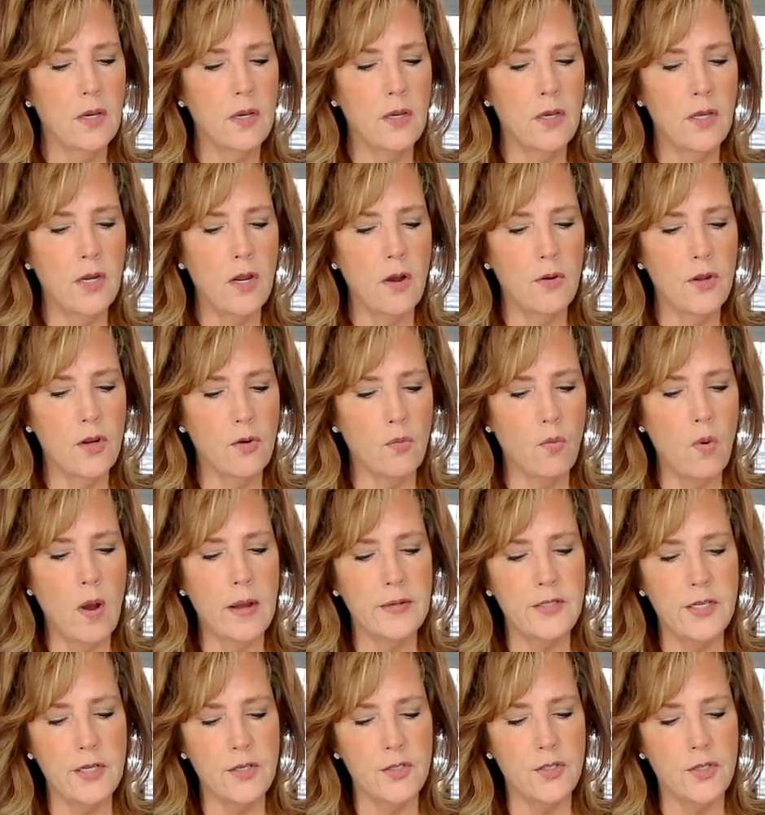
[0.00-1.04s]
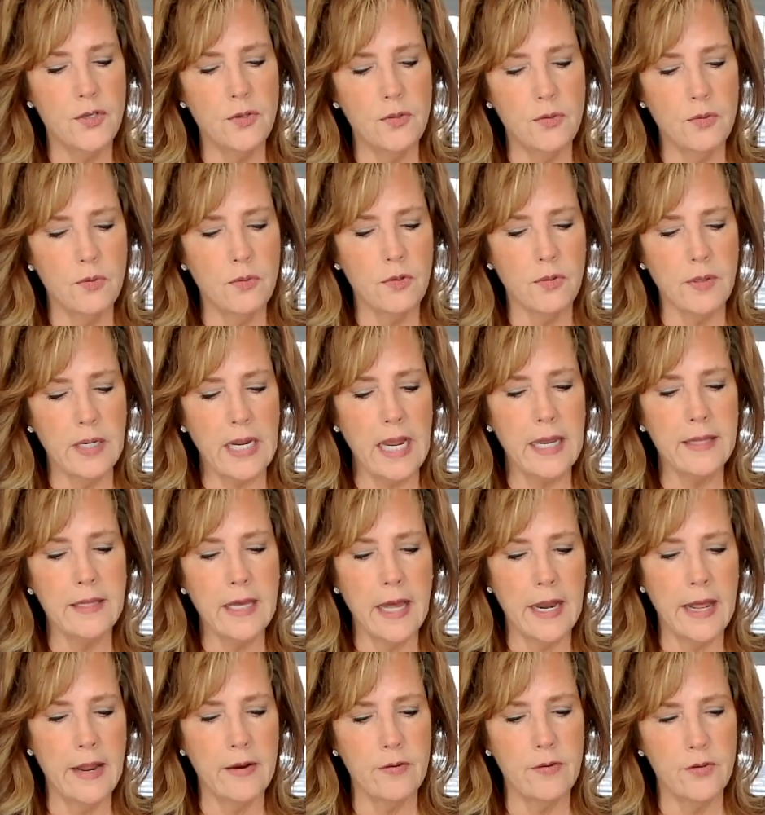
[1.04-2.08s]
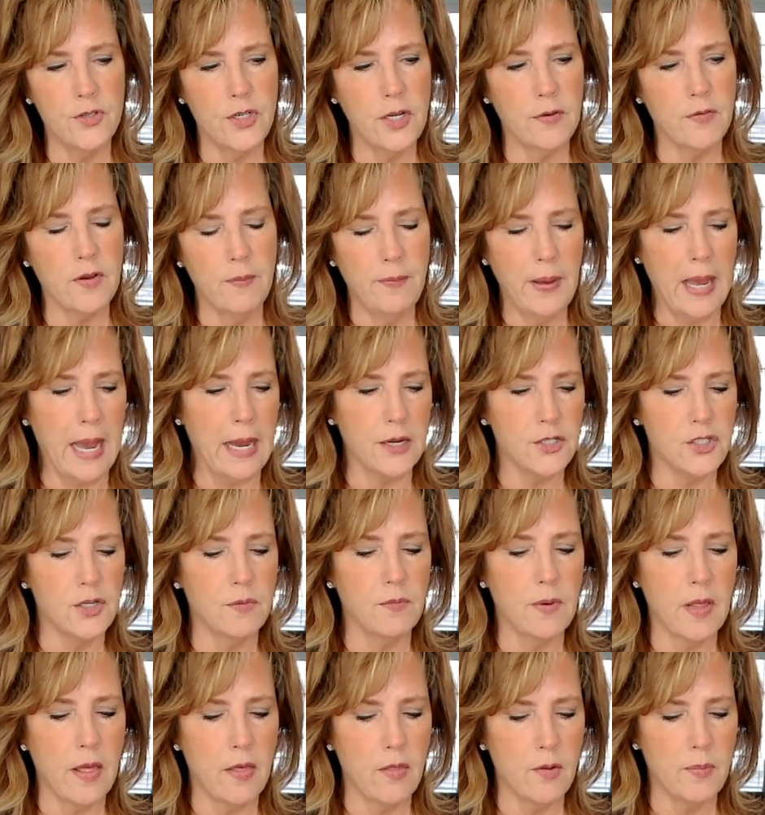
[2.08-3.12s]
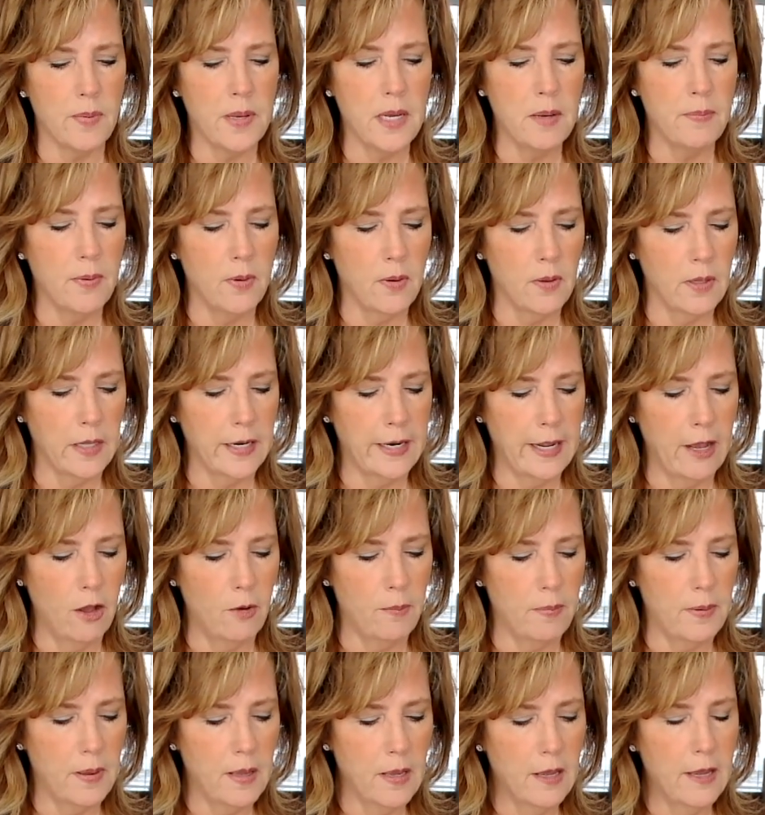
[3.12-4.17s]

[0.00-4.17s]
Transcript: you know you're wanting to create that energy of compassion with other people and help